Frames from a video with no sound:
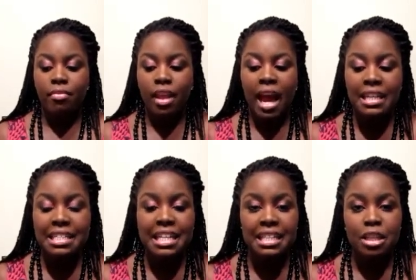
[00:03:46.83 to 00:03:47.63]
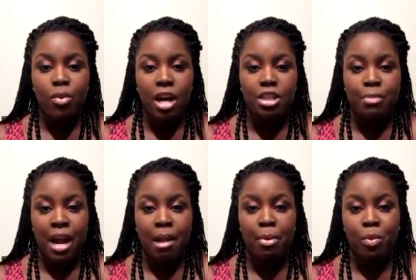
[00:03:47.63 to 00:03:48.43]
I did end up washing my
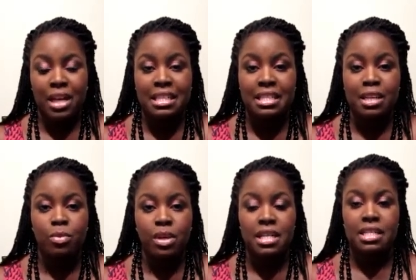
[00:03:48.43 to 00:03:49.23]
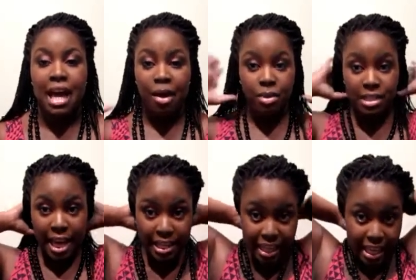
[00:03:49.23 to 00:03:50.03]
hair, but what I did was I would
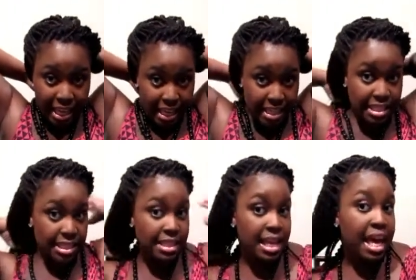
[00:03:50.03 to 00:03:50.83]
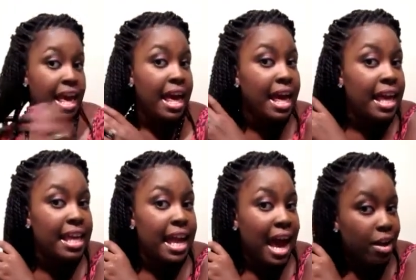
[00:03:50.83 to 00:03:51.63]
take the ends
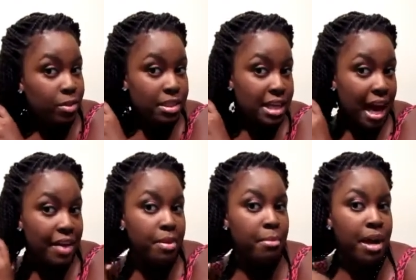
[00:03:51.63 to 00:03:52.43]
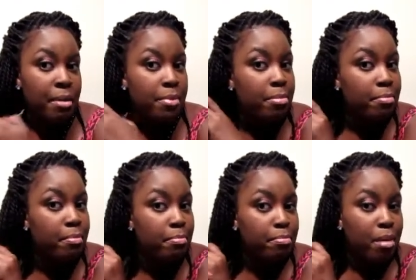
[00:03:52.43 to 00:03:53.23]
and I would tie them up
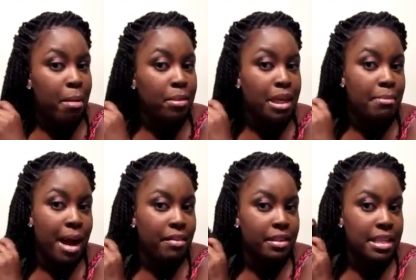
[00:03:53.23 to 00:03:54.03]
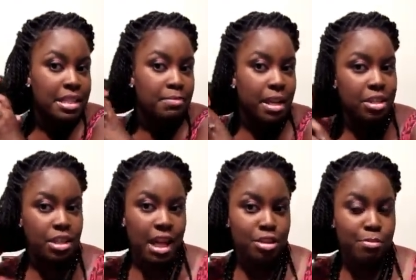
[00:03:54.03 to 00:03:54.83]
probably about this much,
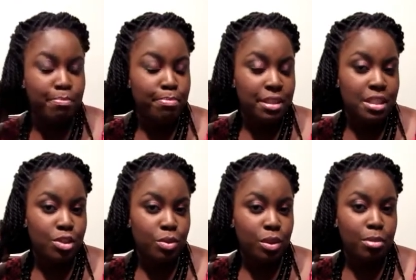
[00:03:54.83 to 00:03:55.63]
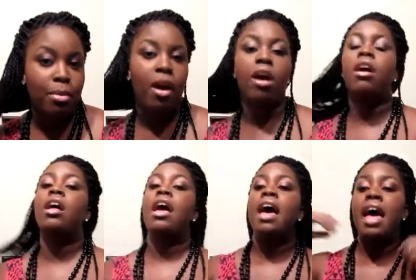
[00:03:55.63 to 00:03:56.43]
and I just put it into a little ball,
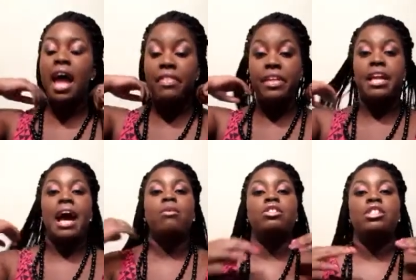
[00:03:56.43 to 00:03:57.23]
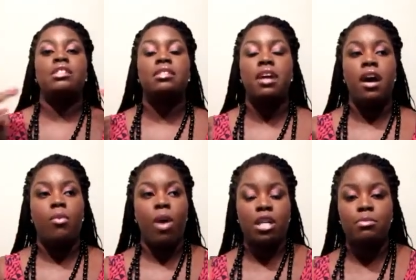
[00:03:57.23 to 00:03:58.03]
and then I would just
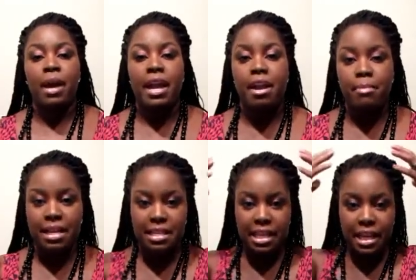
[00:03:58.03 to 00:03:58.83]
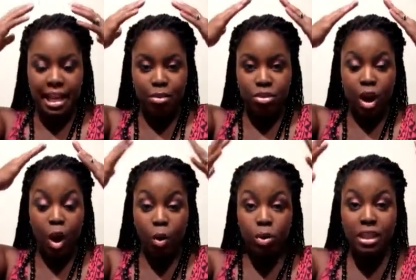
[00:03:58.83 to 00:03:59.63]
wash my hair in my sink, and I would
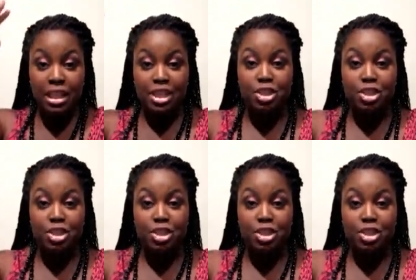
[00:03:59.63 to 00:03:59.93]
only